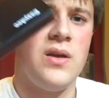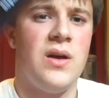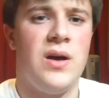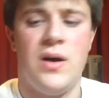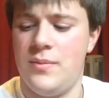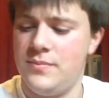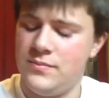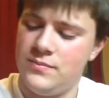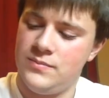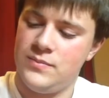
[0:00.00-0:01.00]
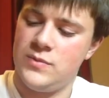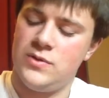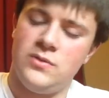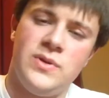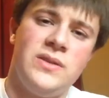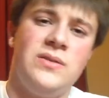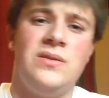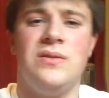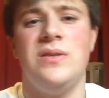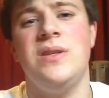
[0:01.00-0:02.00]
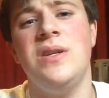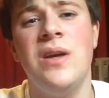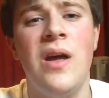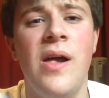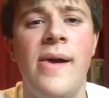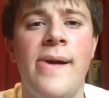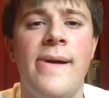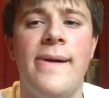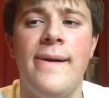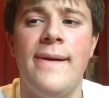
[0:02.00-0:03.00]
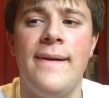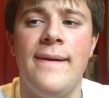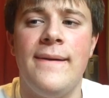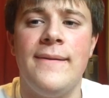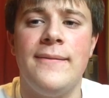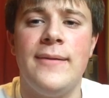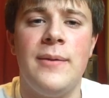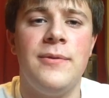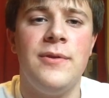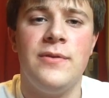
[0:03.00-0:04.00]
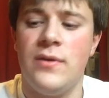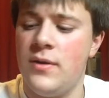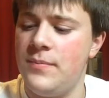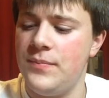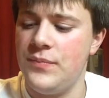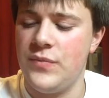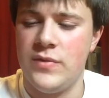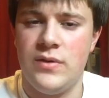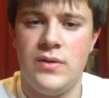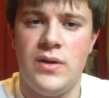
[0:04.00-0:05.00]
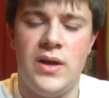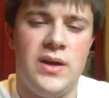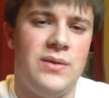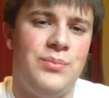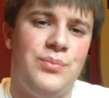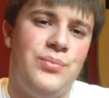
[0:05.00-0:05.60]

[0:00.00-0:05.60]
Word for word: Um, so basically, uh, wrap things up. I,